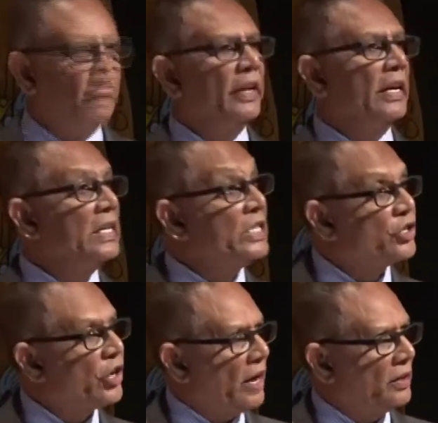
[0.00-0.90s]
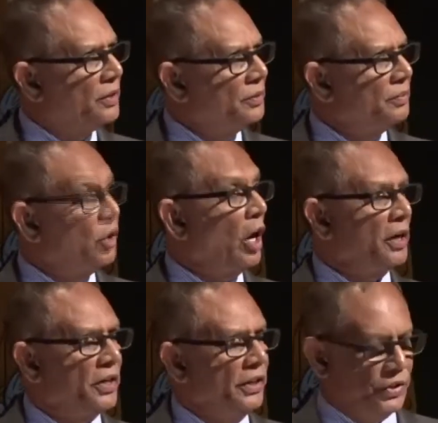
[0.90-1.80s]
We instruct,
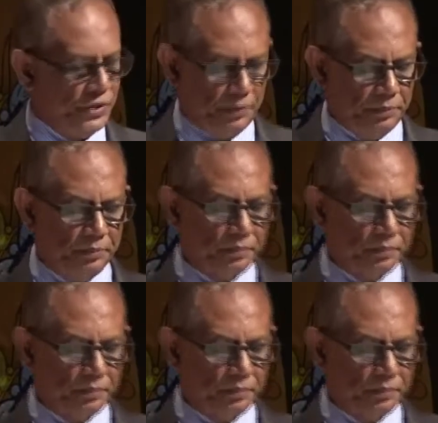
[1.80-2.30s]
not teach.